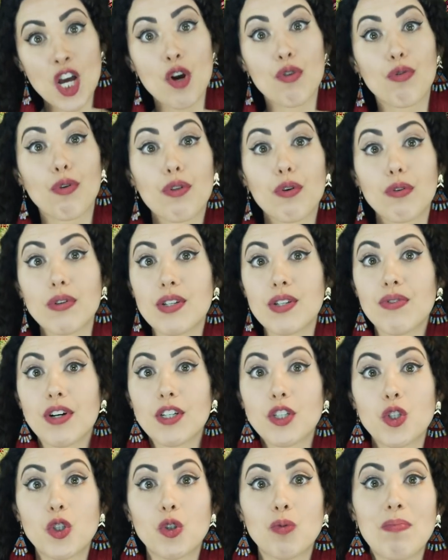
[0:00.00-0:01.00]
For those of
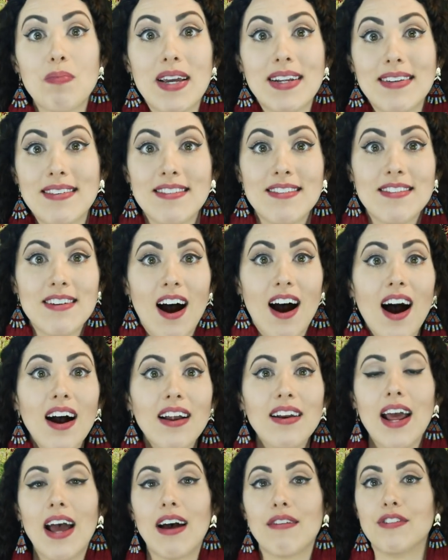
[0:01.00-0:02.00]
us who may
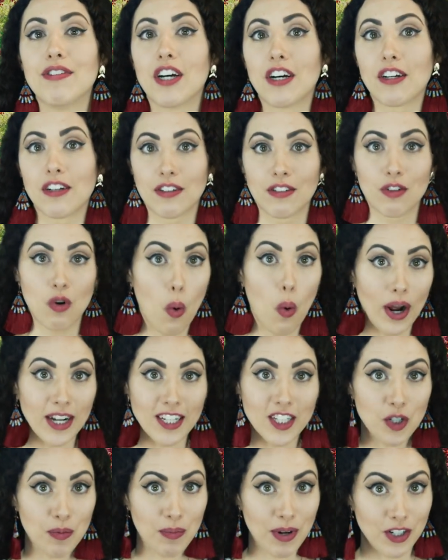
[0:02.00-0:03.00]
not have done quite
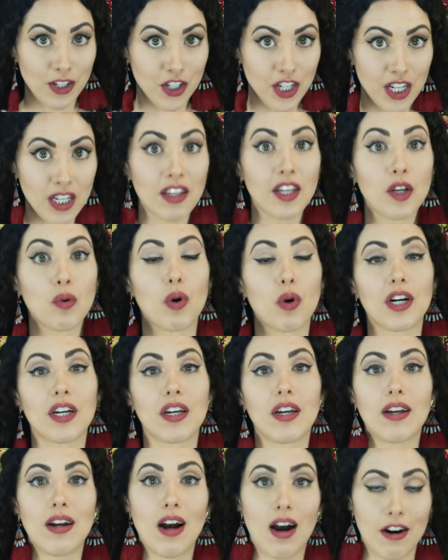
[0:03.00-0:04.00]
so much healing work
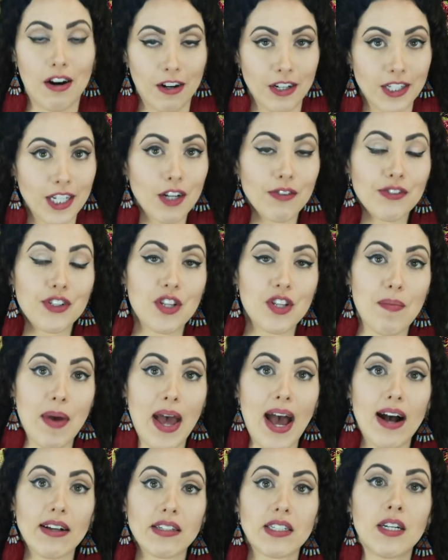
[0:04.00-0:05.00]
on ourselves in the
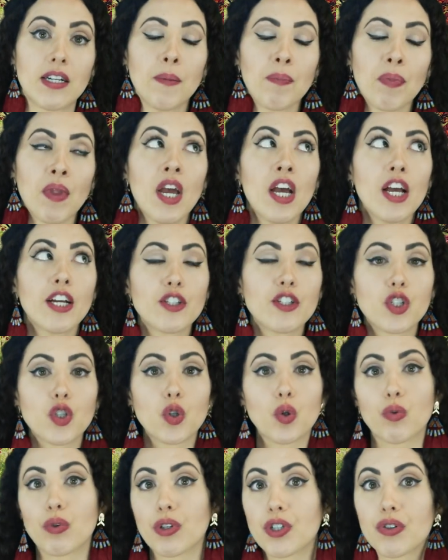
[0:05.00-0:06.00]
past,
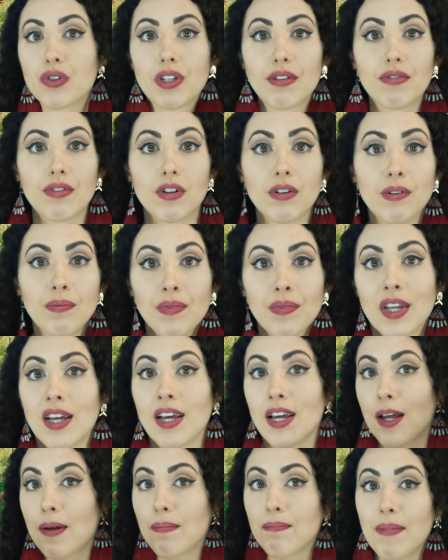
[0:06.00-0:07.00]
soul retrieval
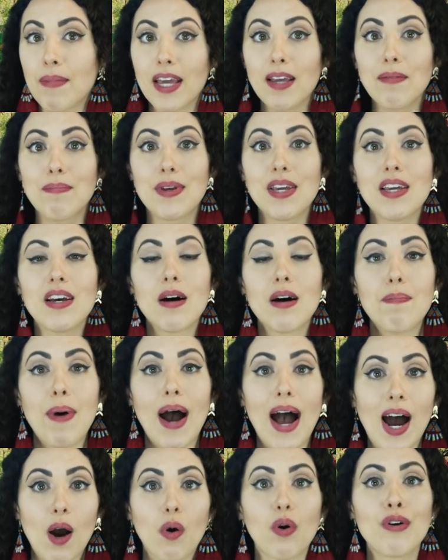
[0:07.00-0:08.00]
may be a
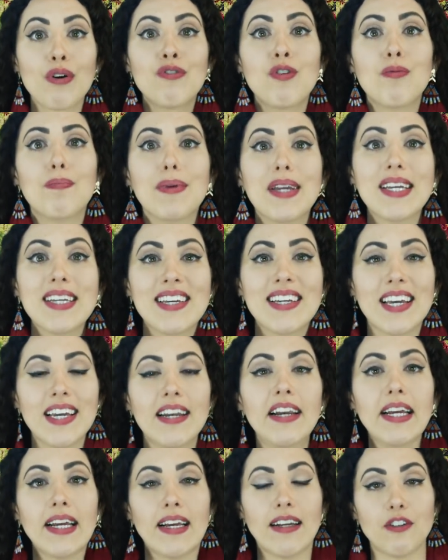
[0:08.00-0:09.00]
powerful
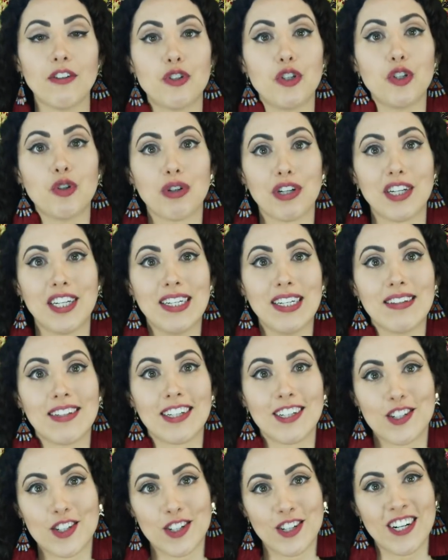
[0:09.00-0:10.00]
beginning to your
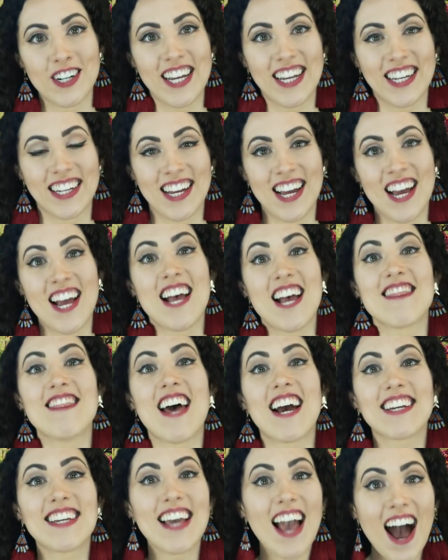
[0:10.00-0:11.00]
healing journey
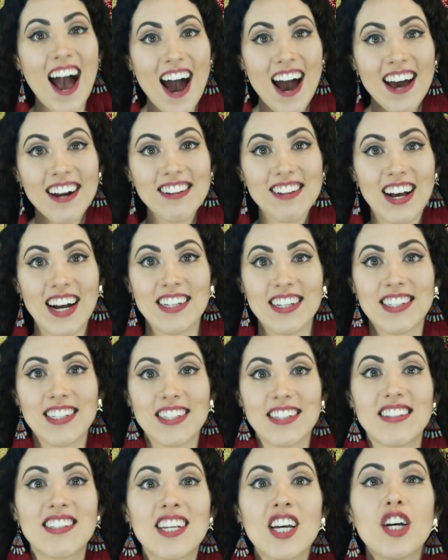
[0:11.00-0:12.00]
that
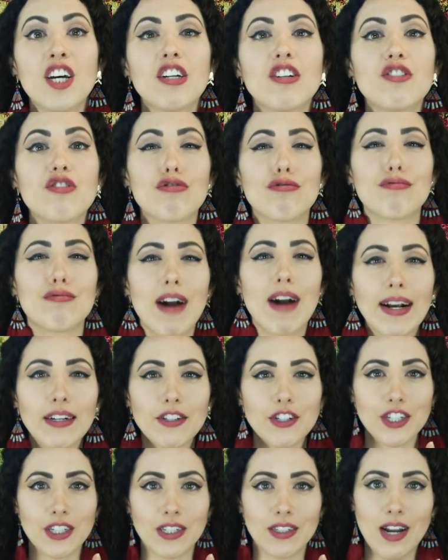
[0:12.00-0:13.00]
catalyzes
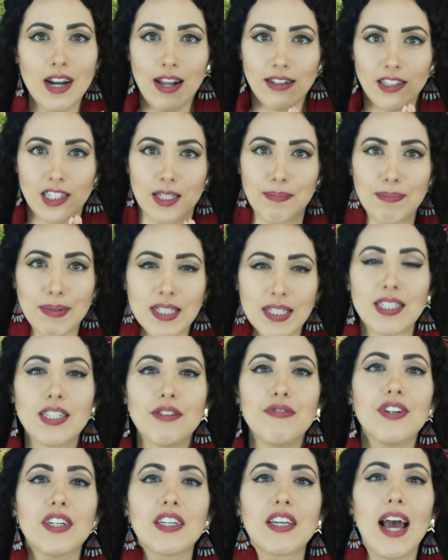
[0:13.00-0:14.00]
direction and
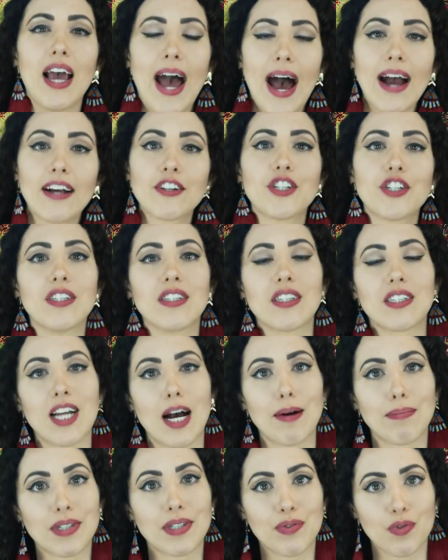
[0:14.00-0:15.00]
specific action
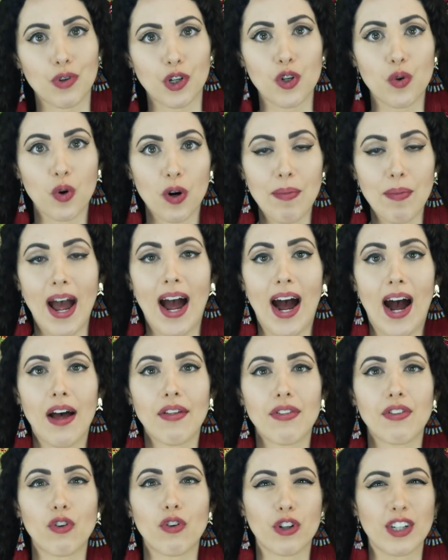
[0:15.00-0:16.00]
steps for your
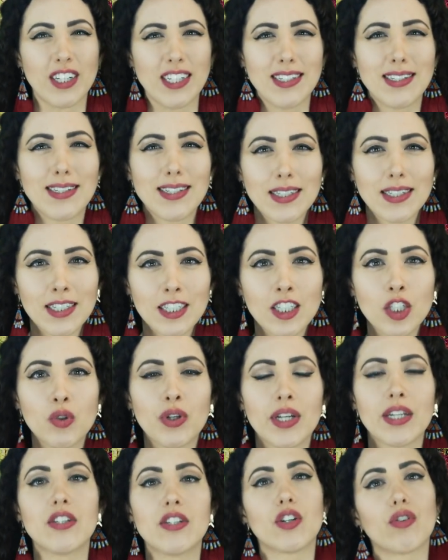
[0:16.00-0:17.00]
path, your continued
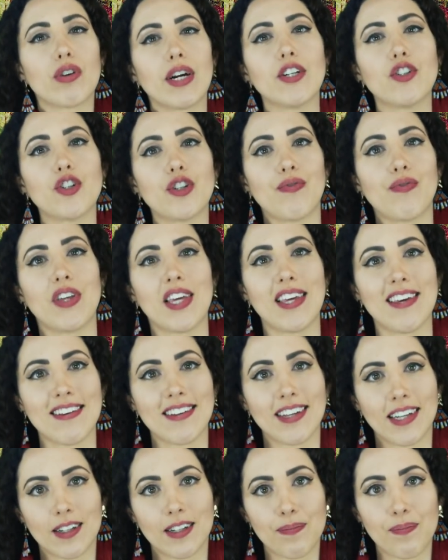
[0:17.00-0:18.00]
integration of the
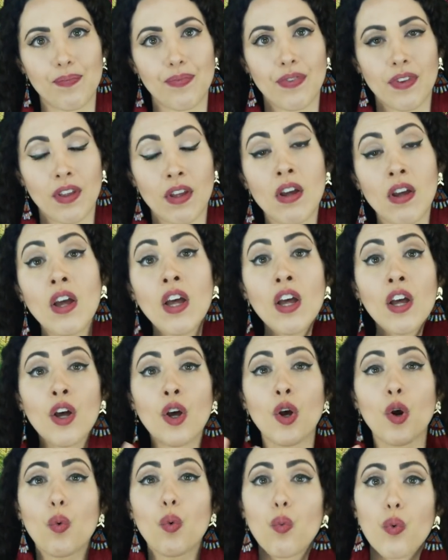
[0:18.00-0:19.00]
healing.
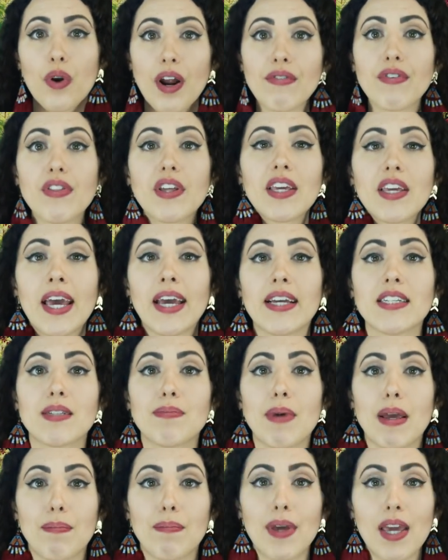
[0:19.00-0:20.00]
Whatever the case
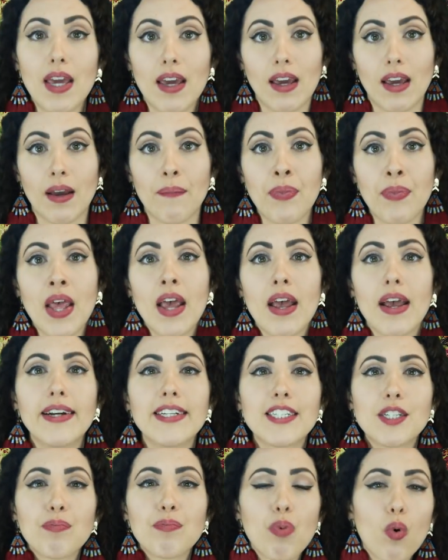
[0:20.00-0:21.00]
may be, it
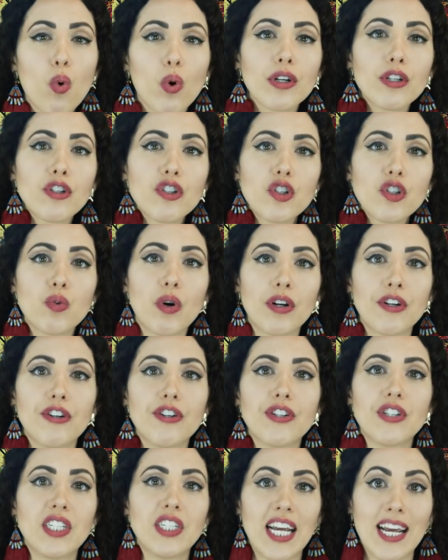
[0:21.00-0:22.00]
is important to
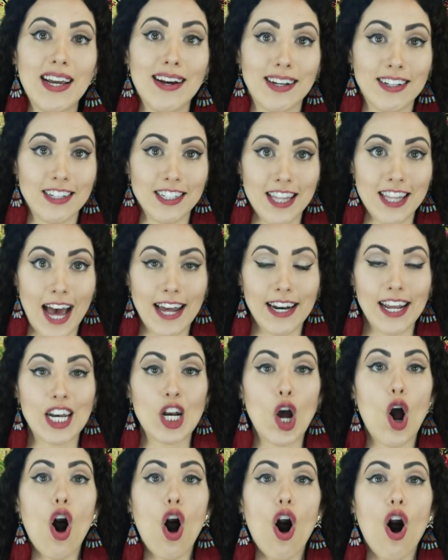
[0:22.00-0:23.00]
understand that
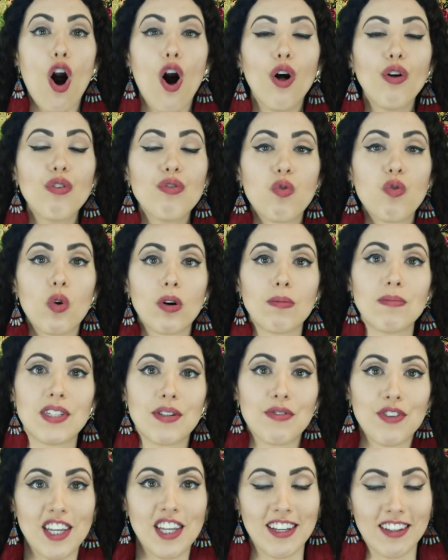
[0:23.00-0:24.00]
in all forms
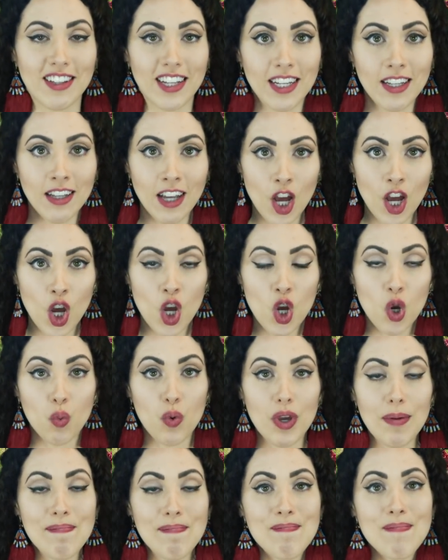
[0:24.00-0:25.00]
of healing,
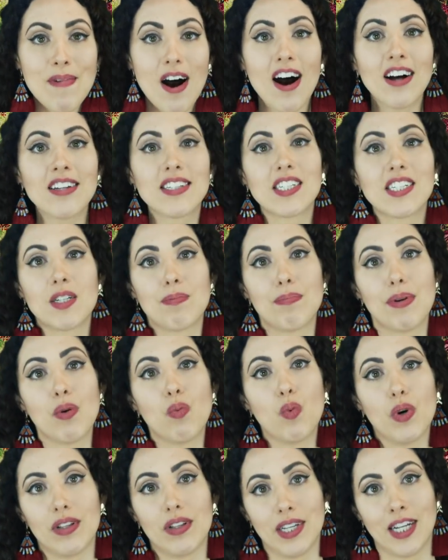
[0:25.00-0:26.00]
we must be
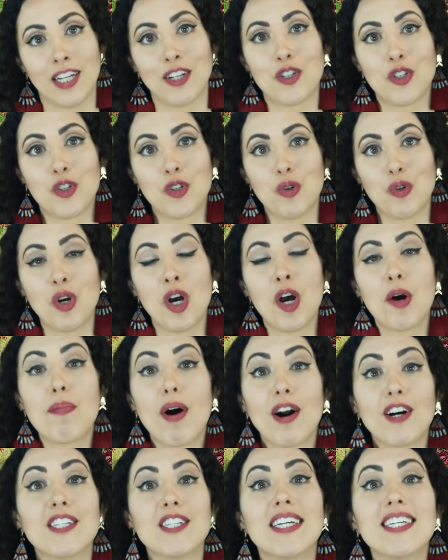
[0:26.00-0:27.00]
willing to
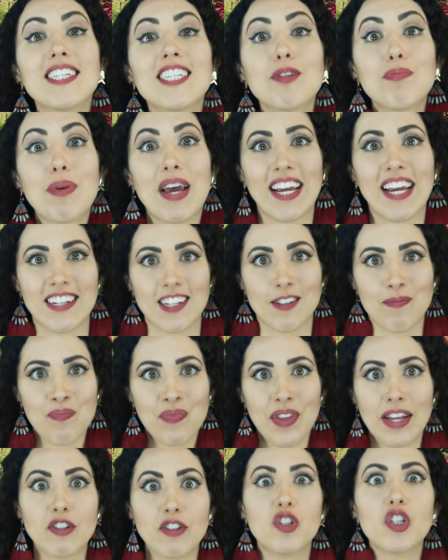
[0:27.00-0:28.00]
participate
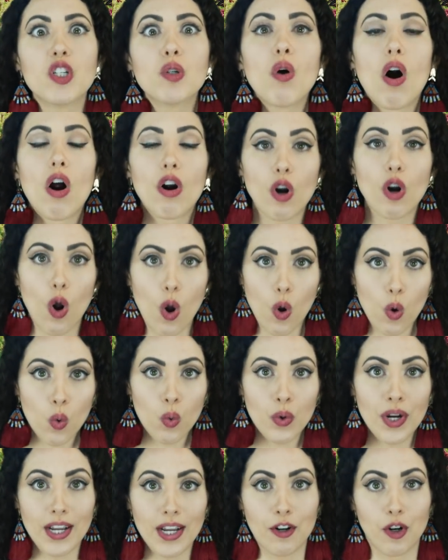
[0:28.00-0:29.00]
and do our
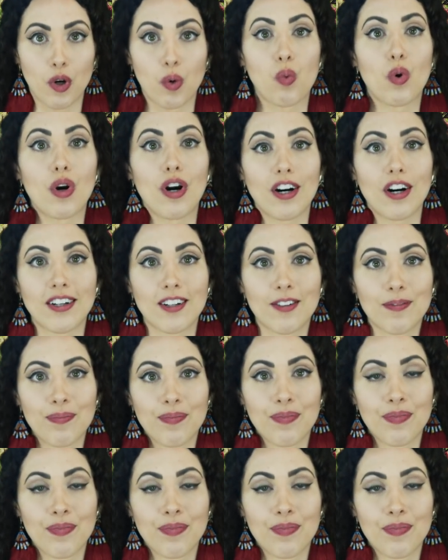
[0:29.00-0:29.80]
own inner work.